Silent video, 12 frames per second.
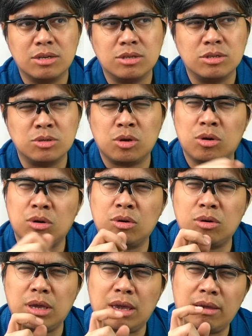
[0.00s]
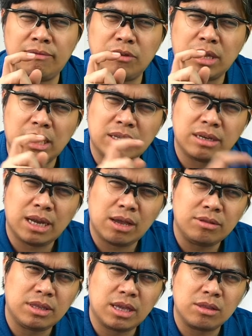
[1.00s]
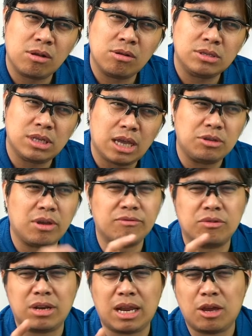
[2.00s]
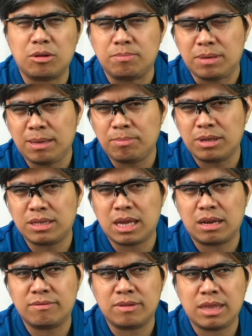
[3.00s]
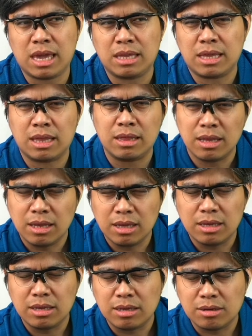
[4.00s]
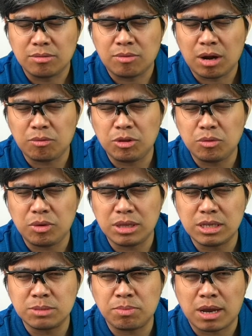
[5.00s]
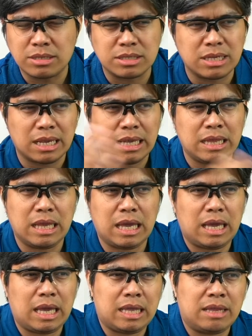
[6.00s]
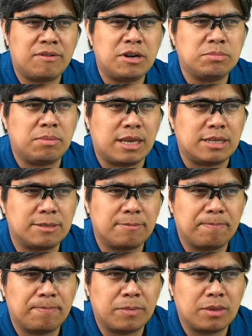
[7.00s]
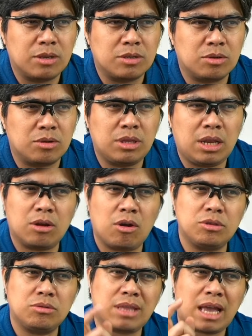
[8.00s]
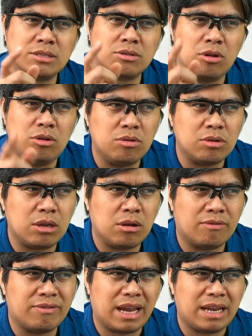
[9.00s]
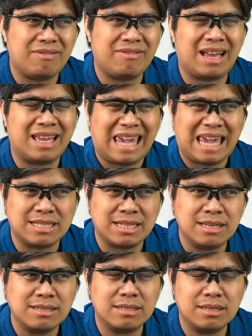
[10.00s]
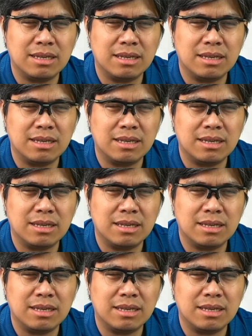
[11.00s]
So if you cannot rely on the technology and you have to rely on people at the end of the day, then why are we doing this process in the first place? So they're going to task on looking over any flag cases.